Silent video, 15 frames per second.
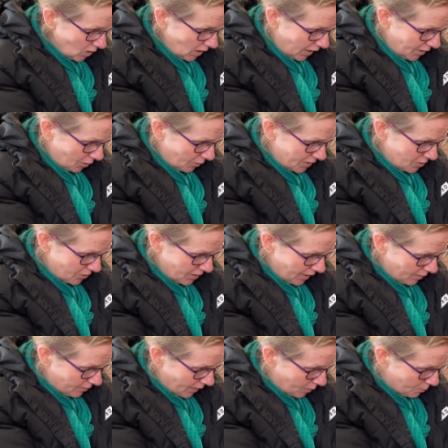I know I don't
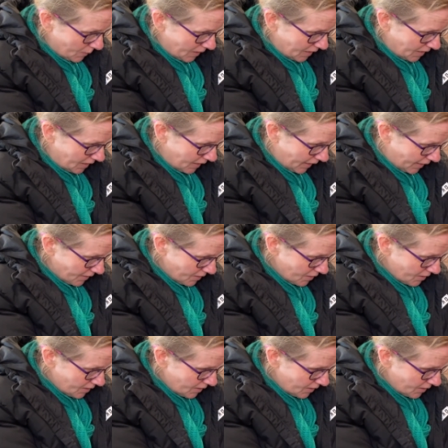have that many yet,